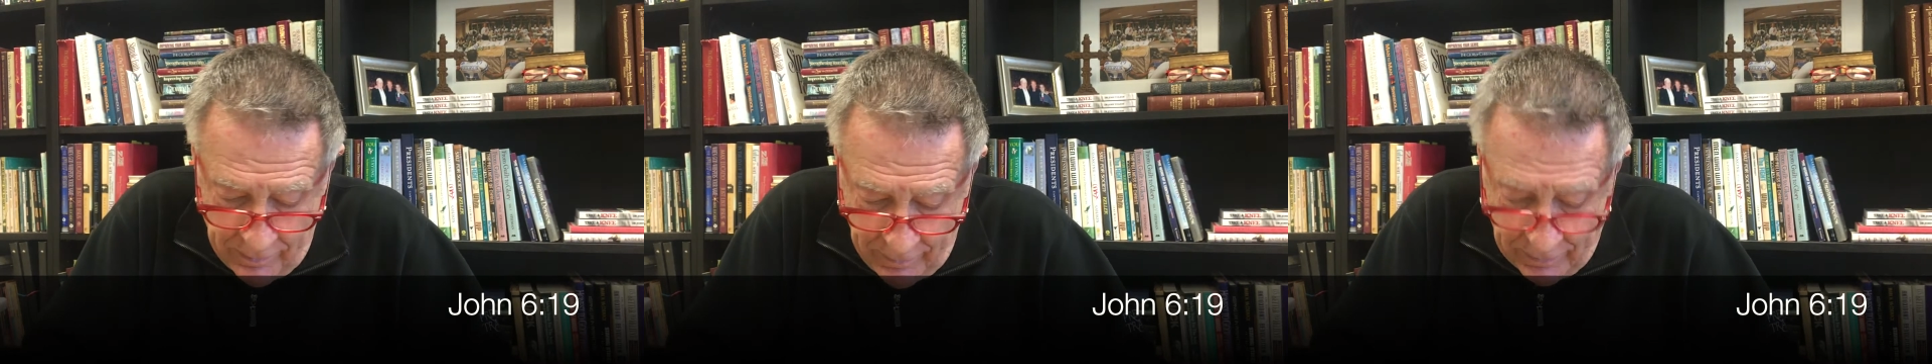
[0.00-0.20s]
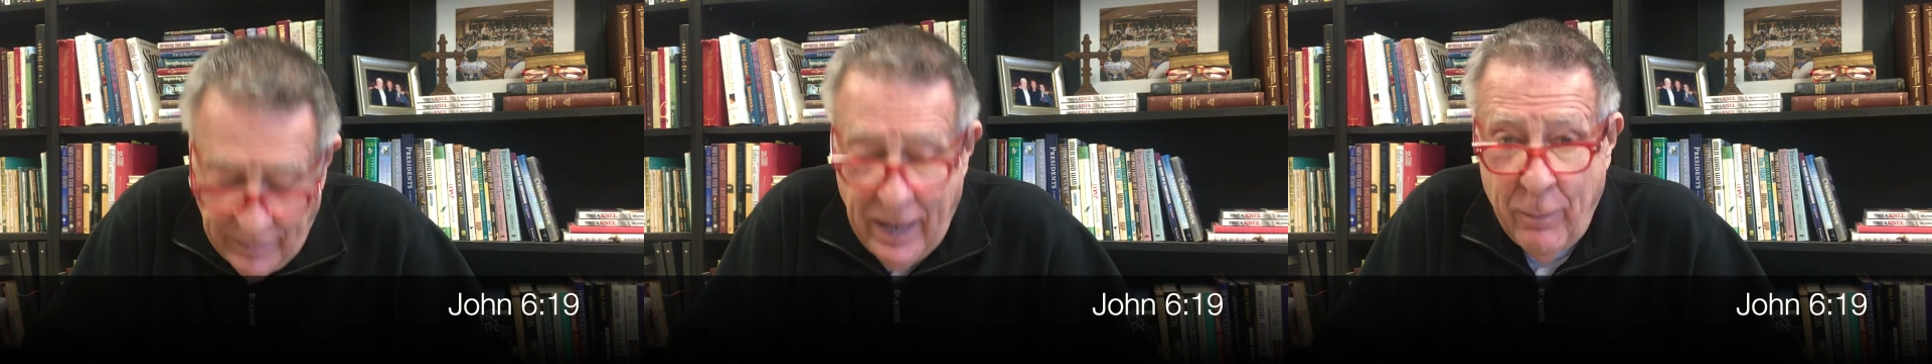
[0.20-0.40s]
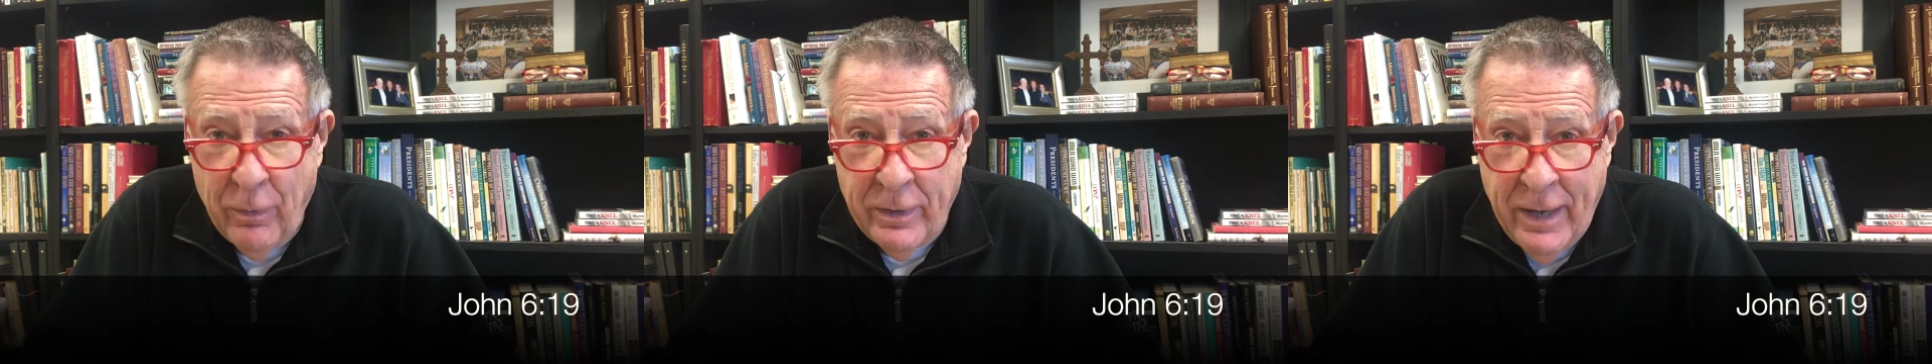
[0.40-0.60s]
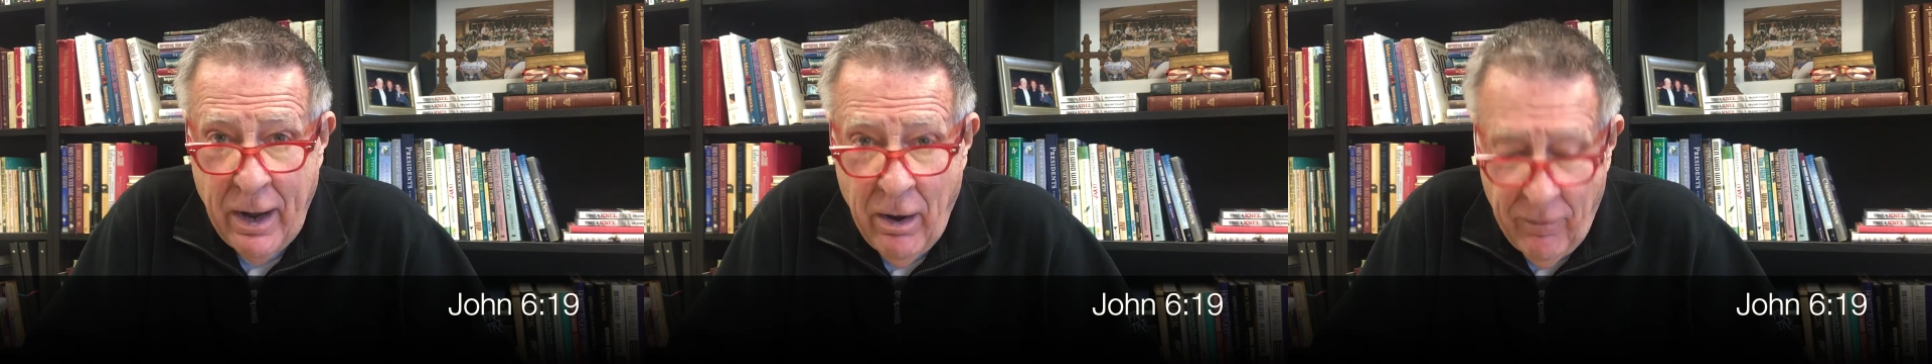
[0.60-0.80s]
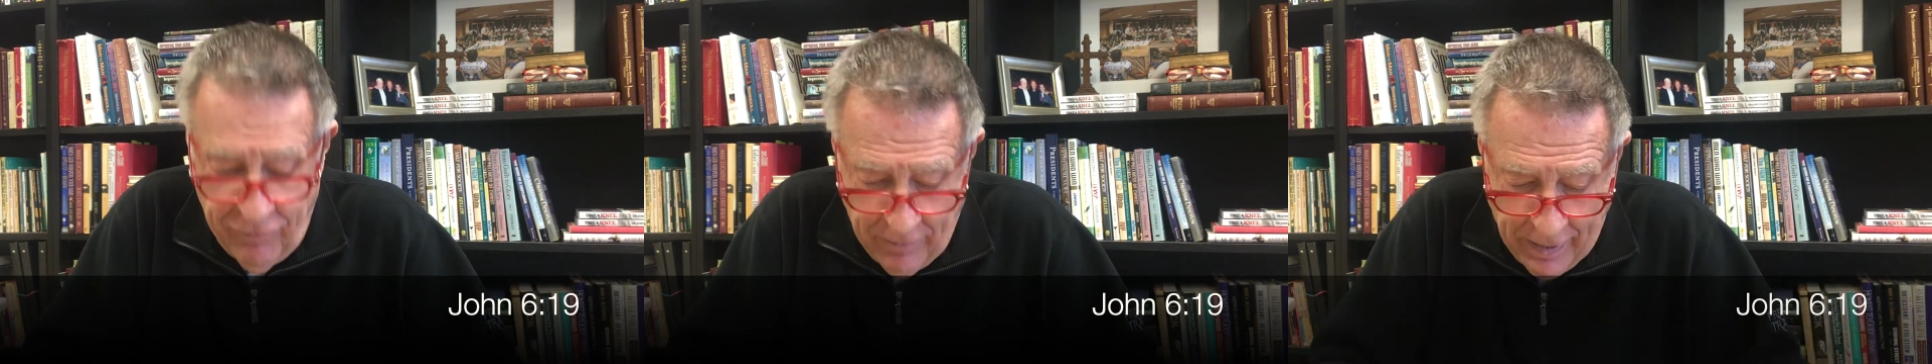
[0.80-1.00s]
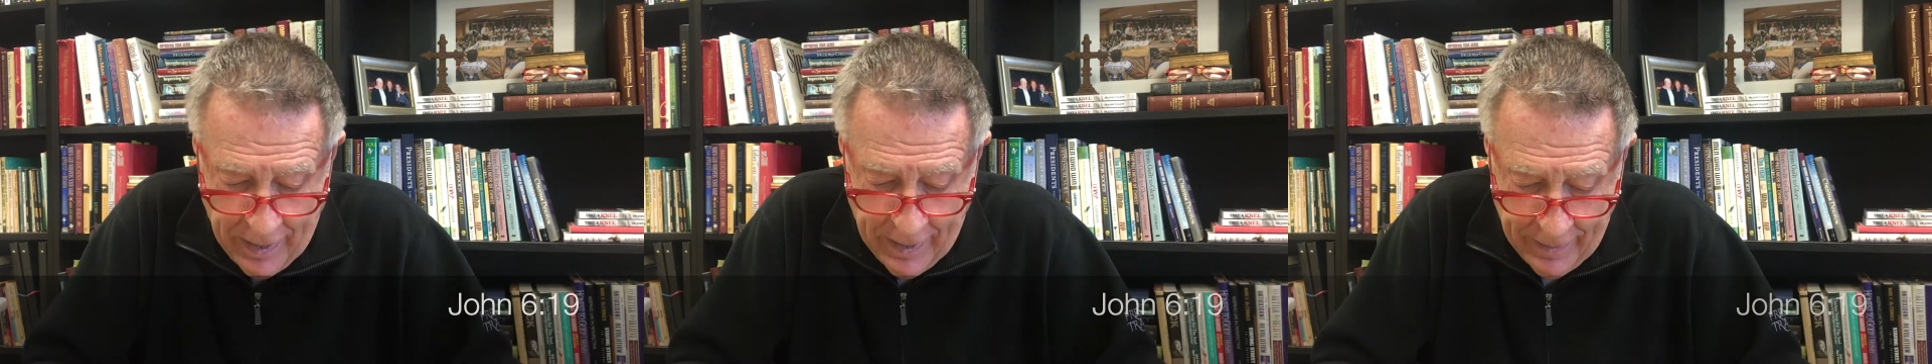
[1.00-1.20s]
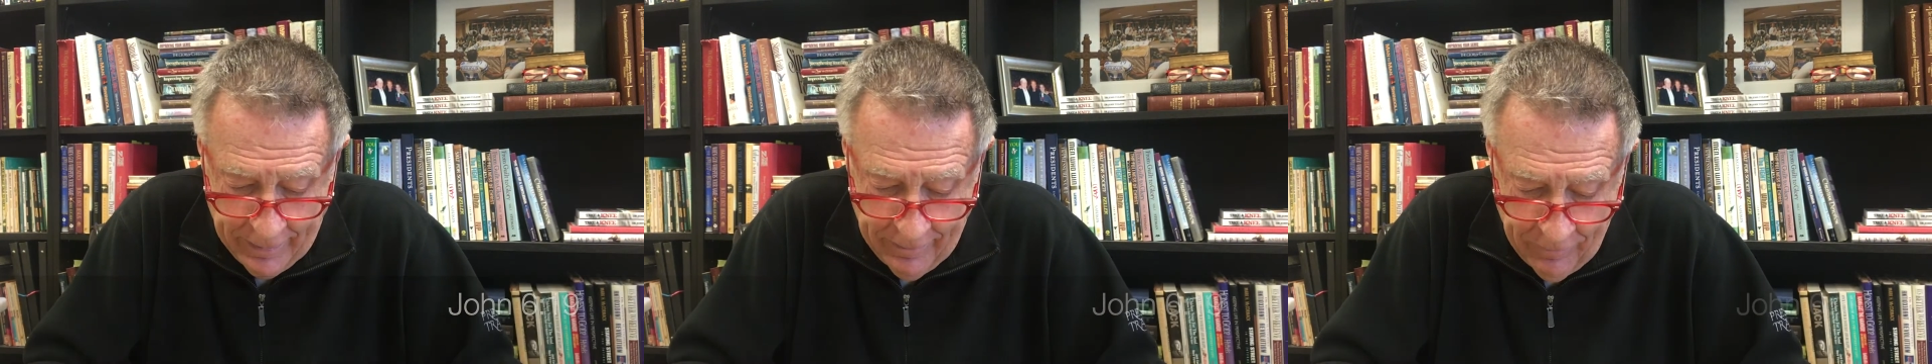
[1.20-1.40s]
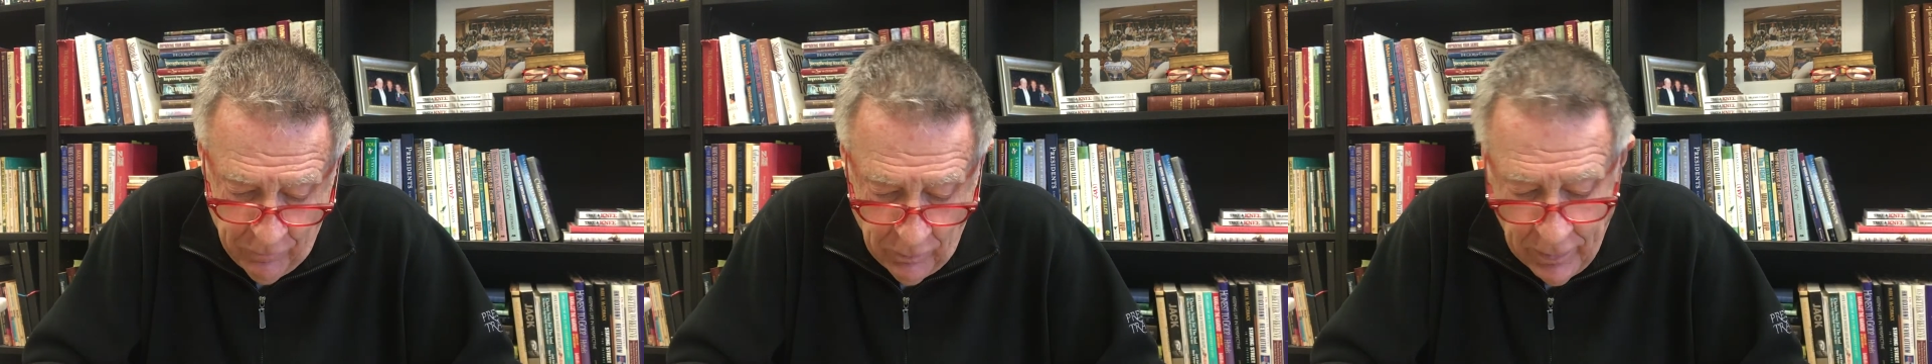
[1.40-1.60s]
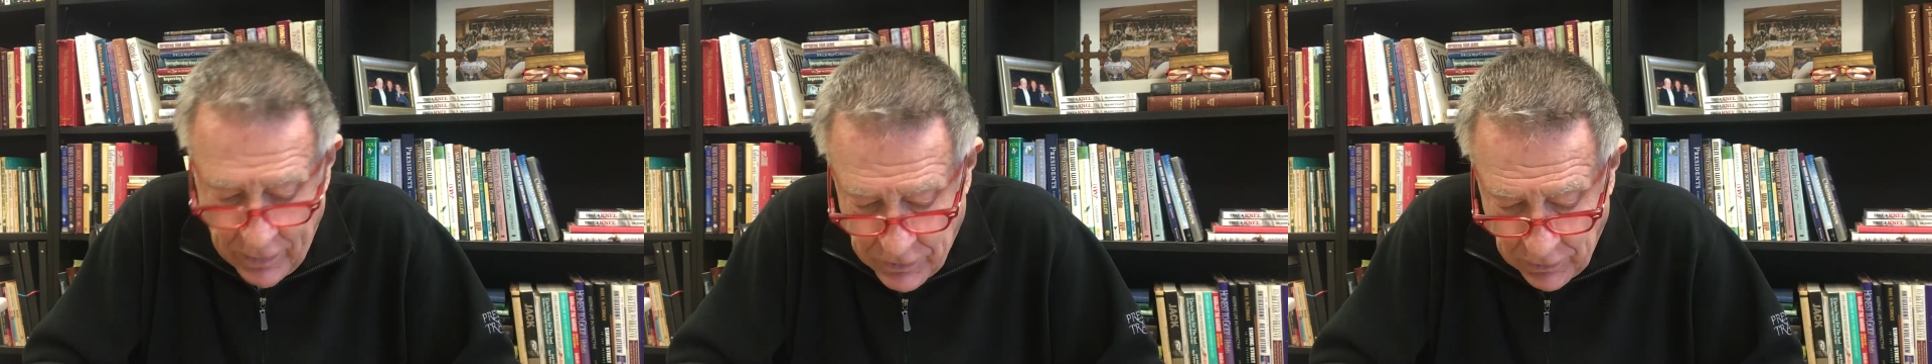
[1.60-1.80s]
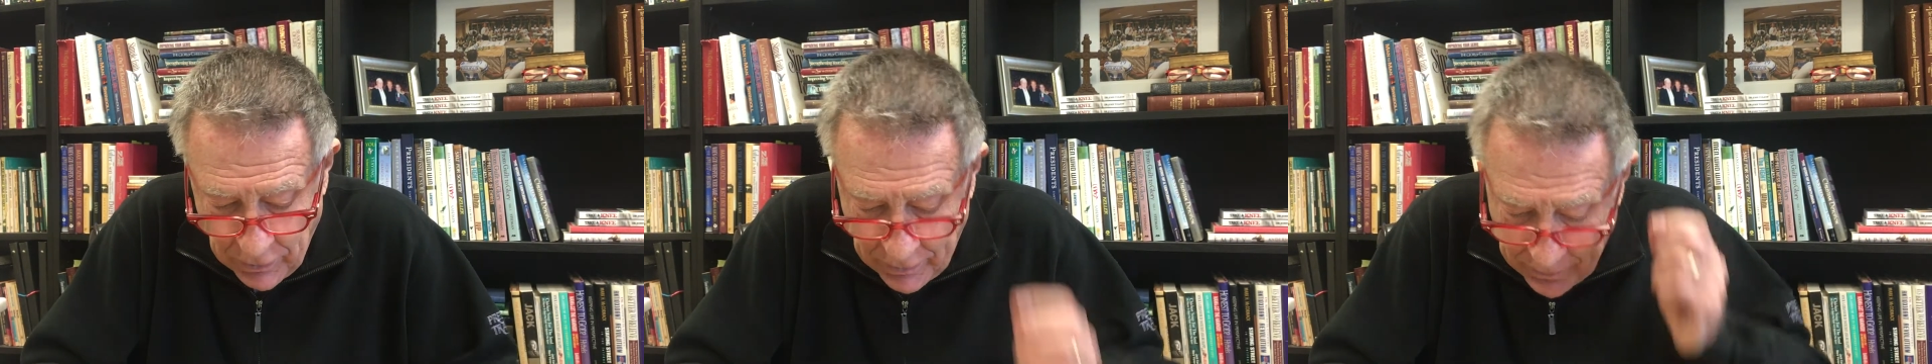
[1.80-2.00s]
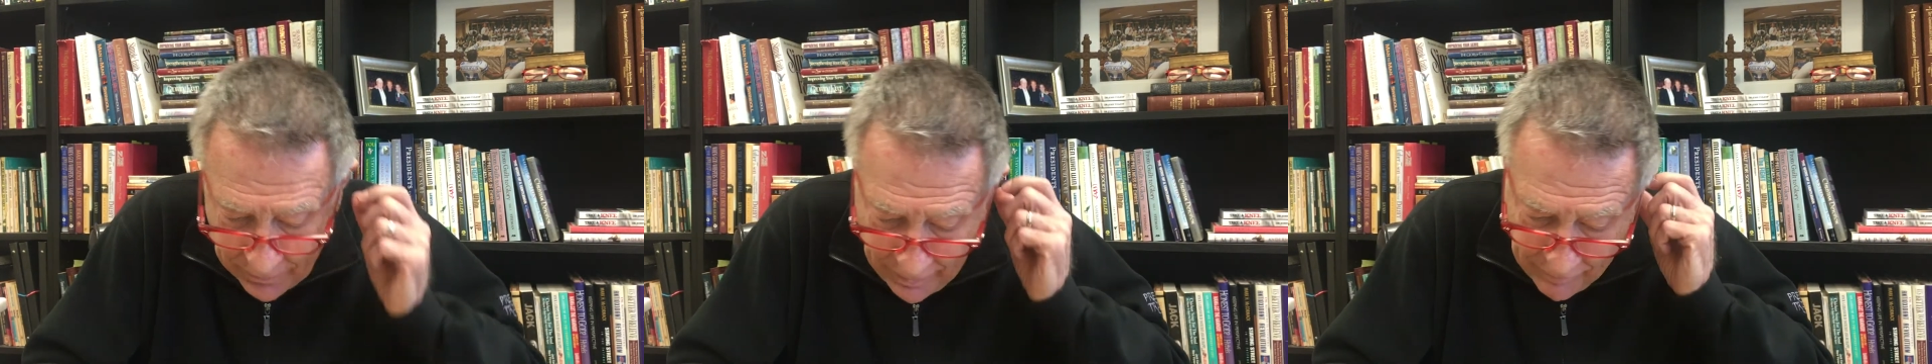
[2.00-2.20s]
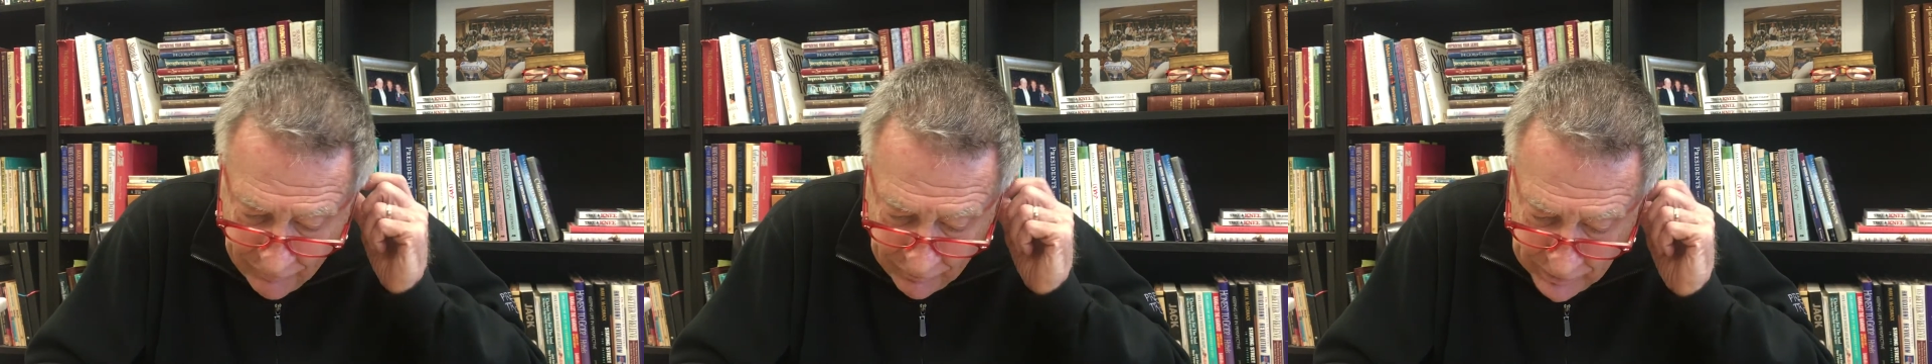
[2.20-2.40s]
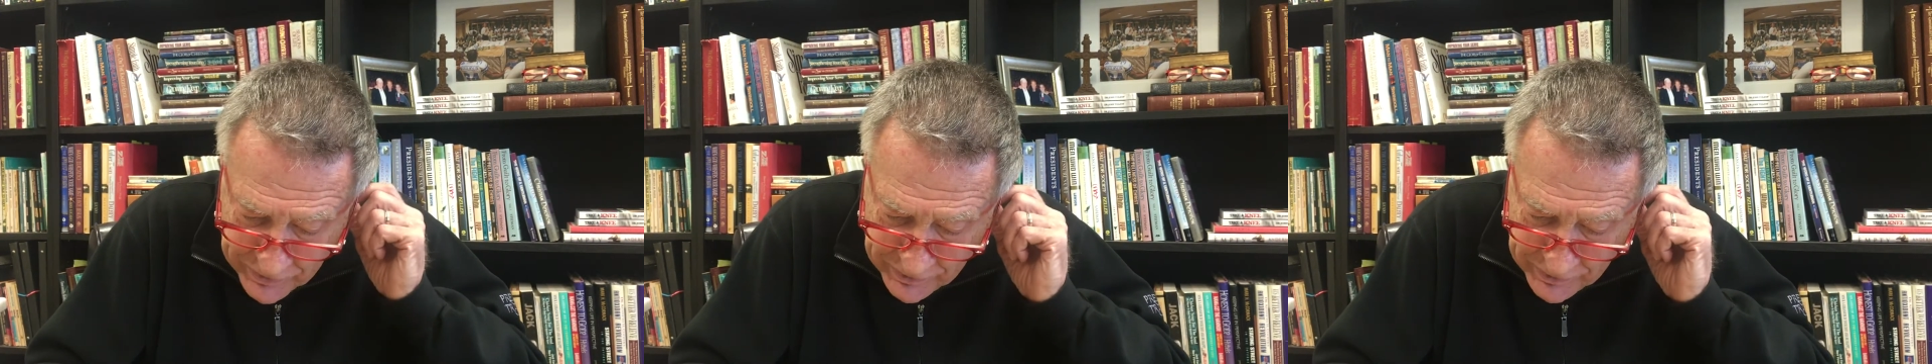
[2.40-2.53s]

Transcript: that they were terrified. Well, let's look at that for